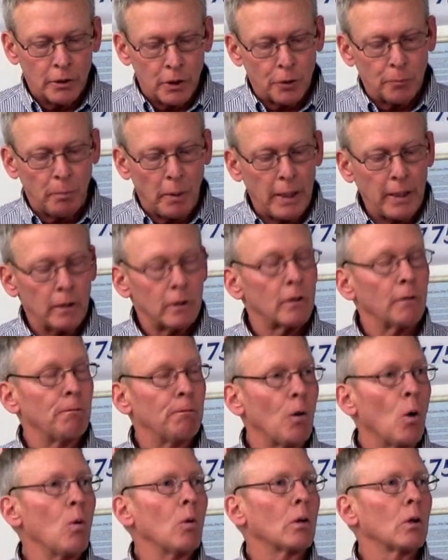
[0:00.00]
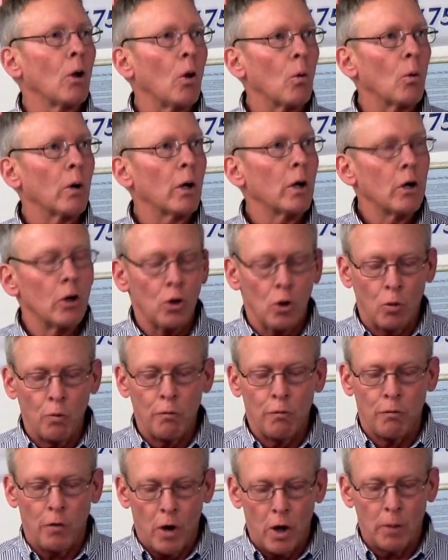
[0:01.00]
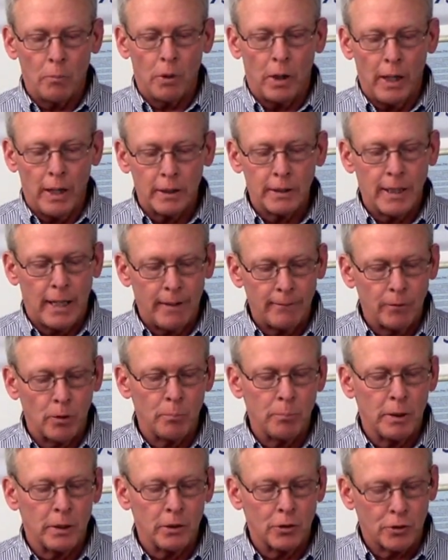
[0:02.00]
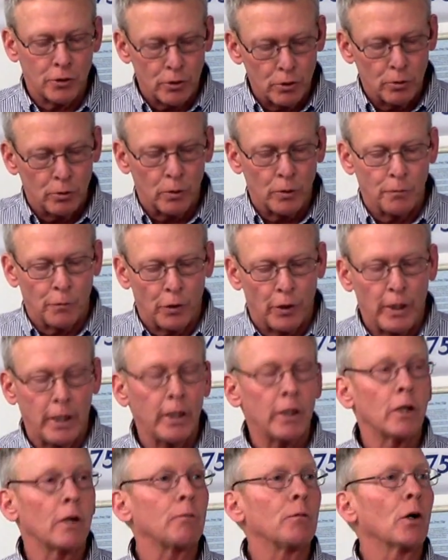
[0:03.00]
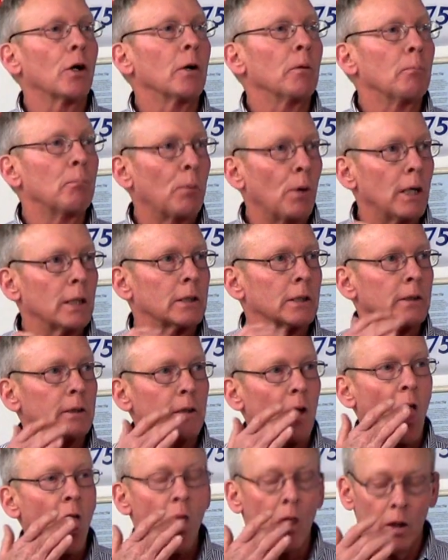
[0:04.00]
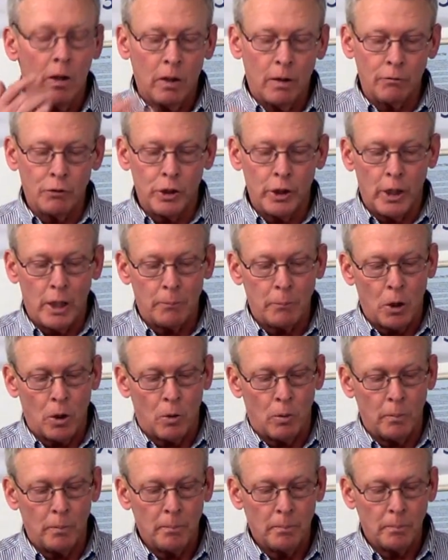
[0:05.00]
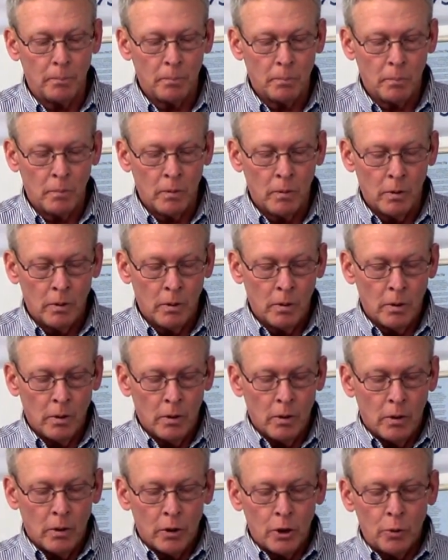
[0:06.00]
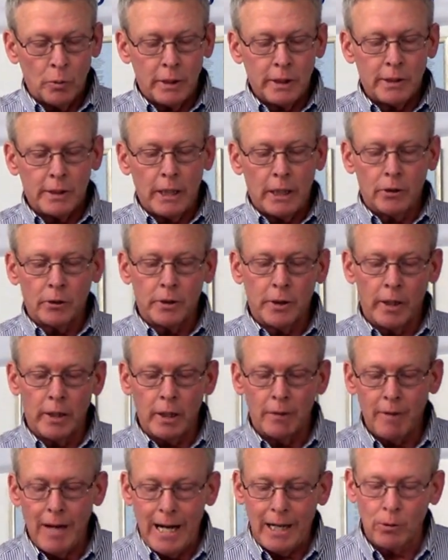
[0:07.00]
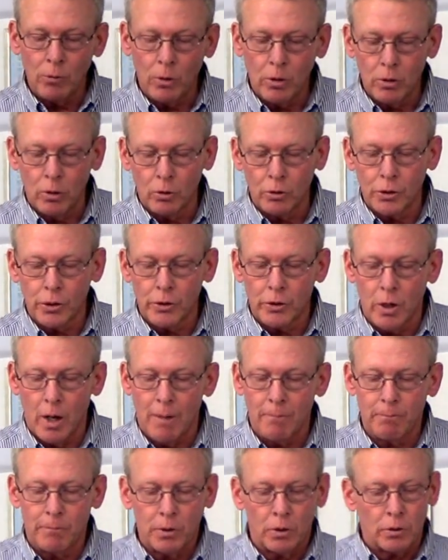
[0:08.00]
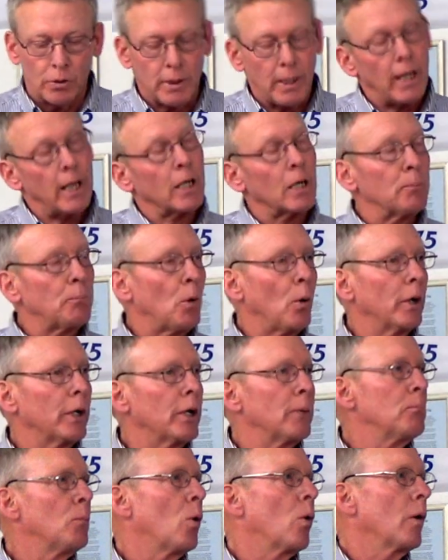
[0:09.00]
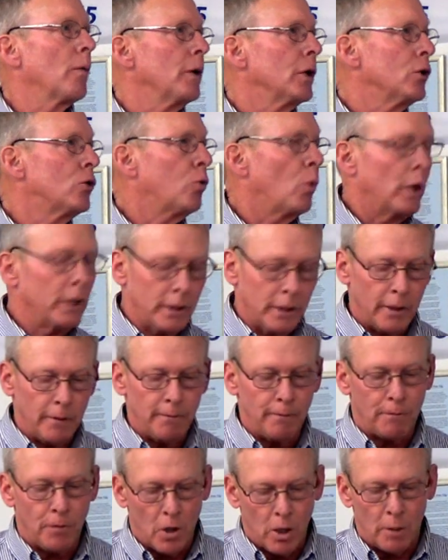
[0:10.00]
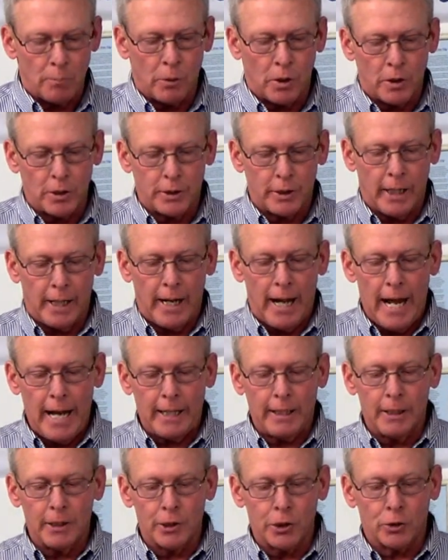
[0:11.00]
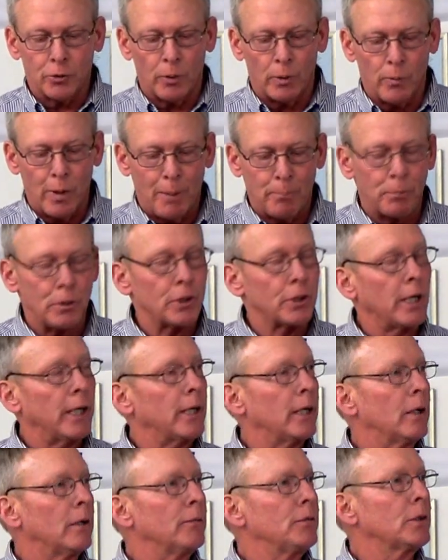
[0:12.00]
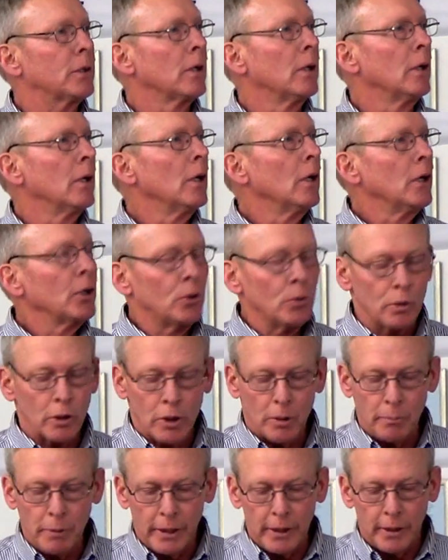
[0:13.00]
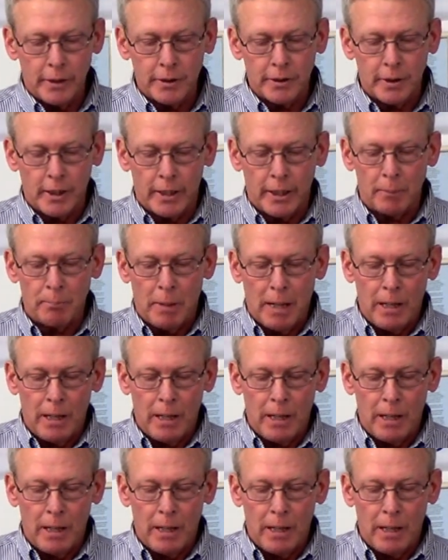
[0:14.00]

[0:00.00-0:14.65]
Despite the folklore, no farmer has ever been sued for the inadvertent presence of GMO. U.S. Secretary of Agriculture Tom Vilsack appointed more than 20 farmers and ag industry representatives to a committee to study